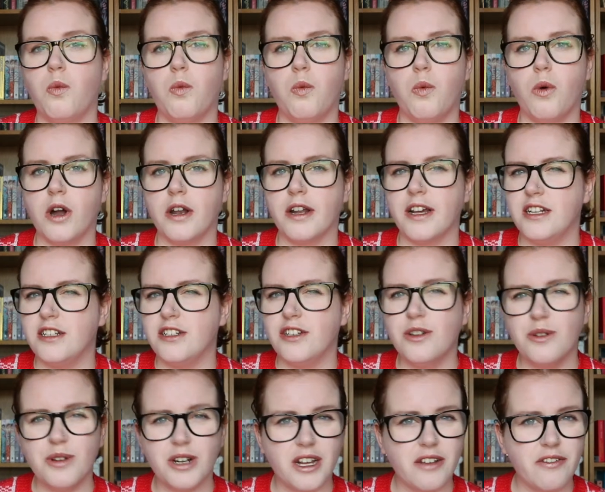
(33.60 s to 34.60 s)
what I
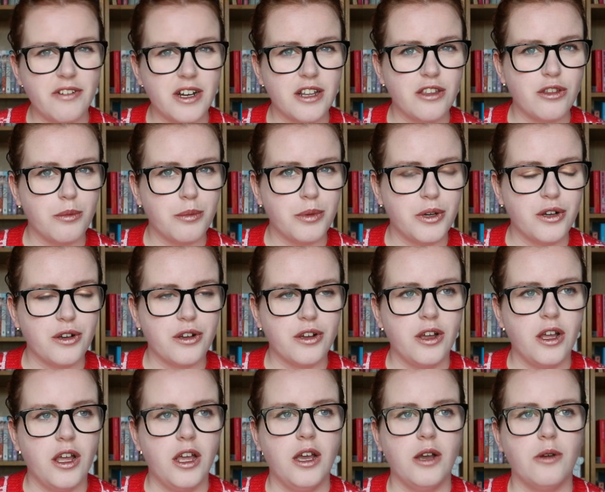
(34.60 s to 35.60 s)
do when I finish a book,
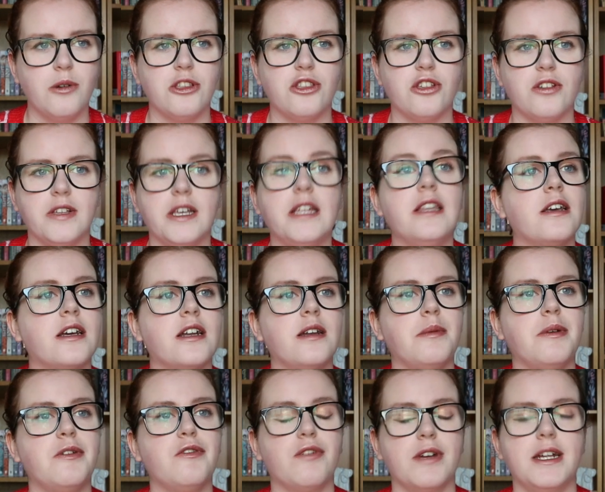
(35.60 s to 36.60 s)
which is either going to
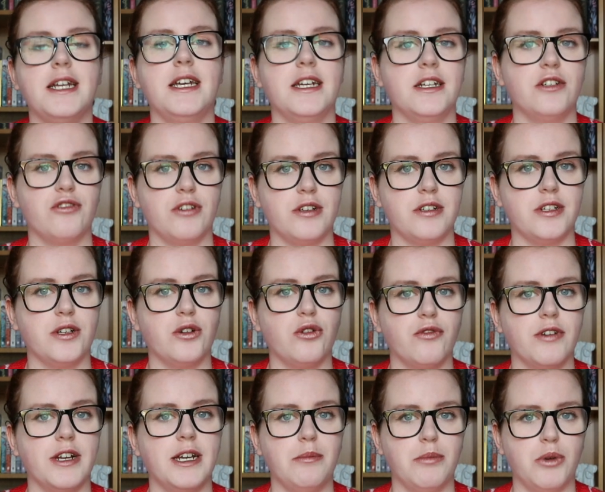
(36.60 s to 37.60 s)
be really interesting or
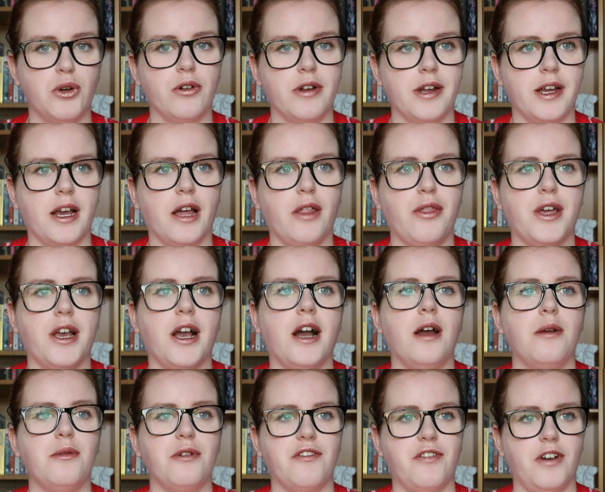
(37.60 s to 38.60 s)
really boring. I think
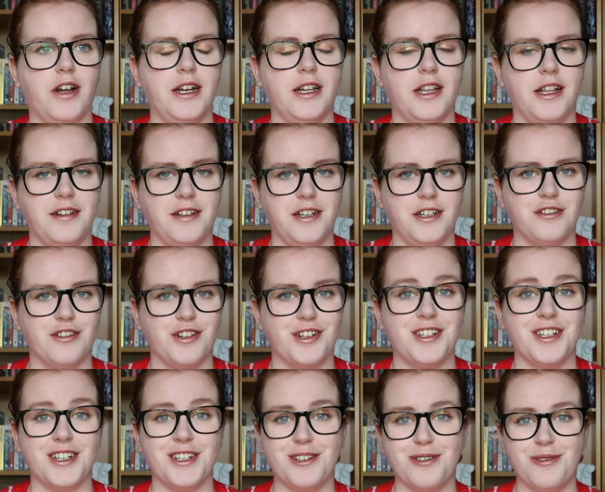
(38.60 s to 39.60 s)
I would find this
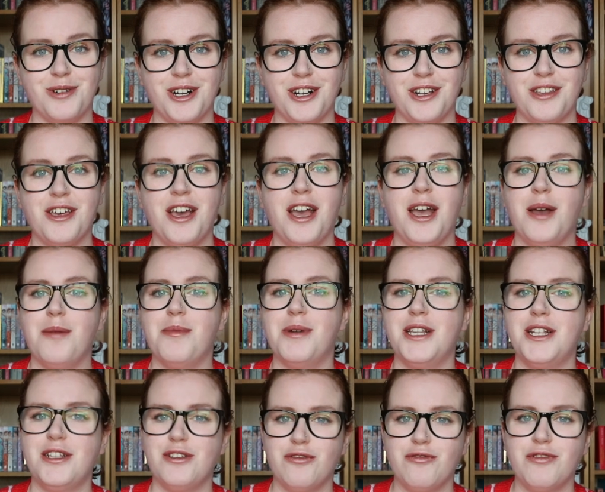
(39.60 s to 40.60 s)
interesting to watch, but
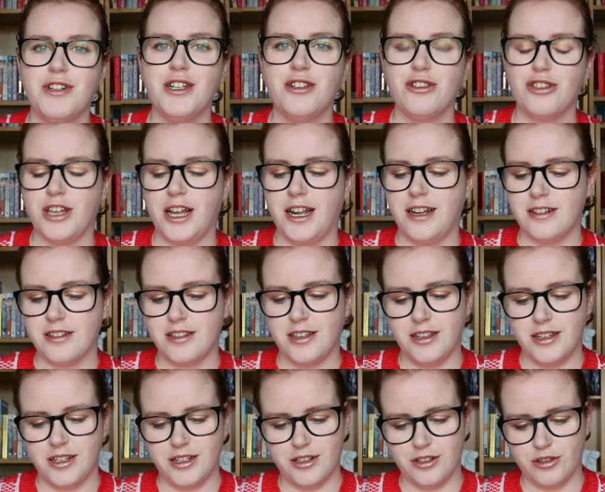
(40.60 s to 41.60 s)
there's a real chance
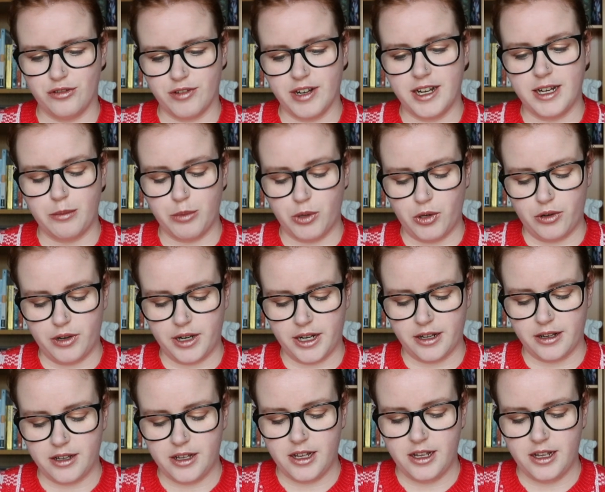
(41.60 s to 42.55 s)
that this is really boring.